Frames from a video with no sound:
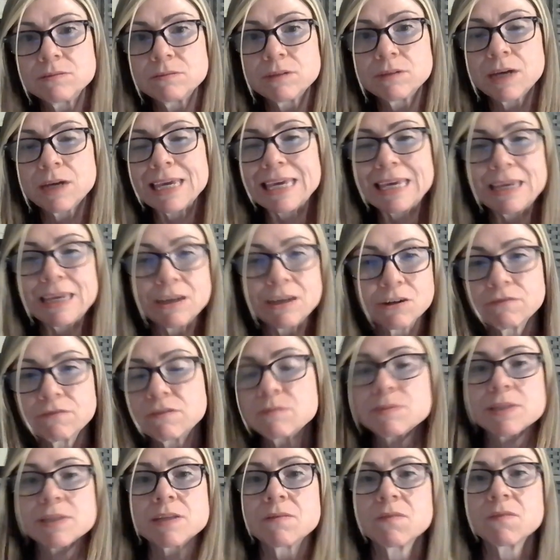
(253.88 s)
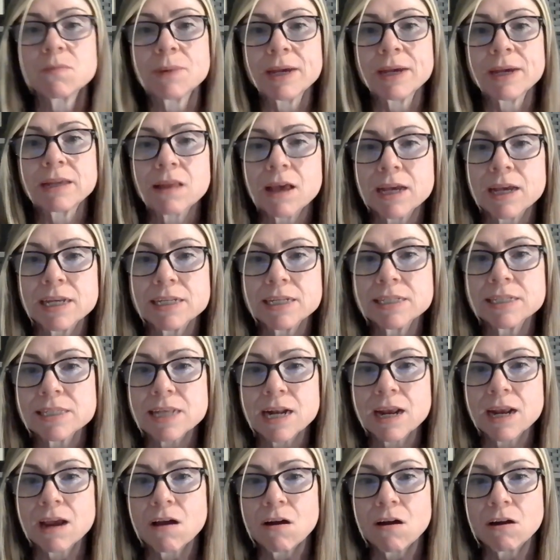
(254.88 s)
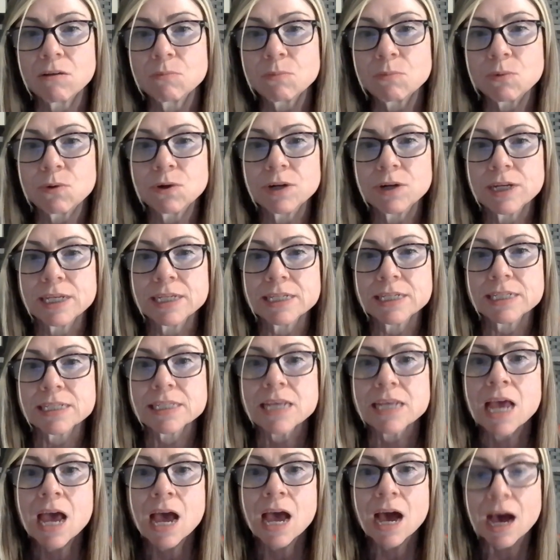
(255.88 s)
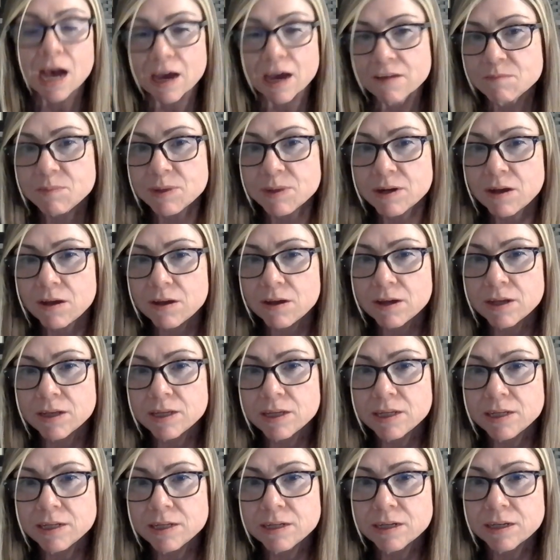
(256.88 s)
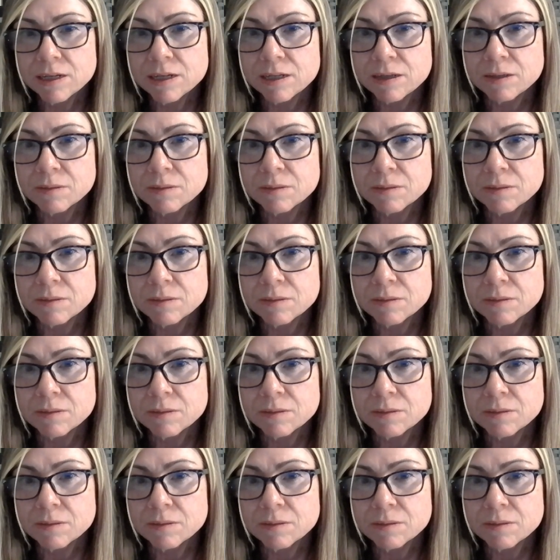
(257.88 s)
hear from some of my clients that I onboard is, I've been on